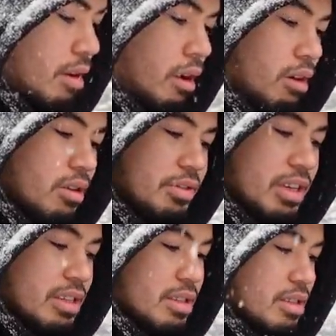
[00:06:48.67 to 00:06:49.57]
all of
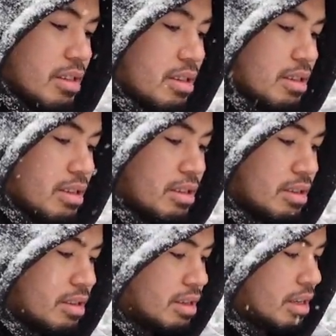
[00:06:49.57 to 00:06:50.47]
these.
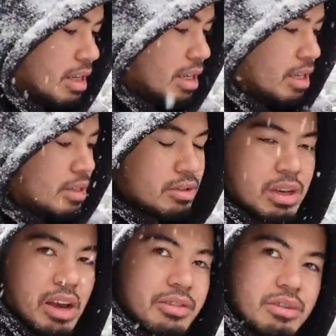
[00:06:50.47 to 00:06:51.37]
So you
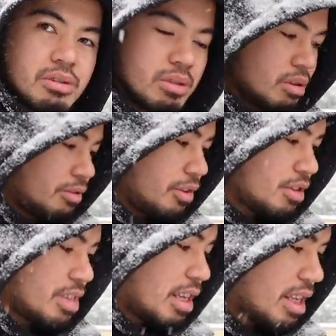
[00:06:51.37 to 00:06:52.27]
have your own little
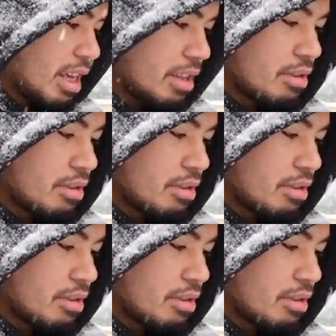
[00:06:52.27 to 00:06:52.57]
first aid kit.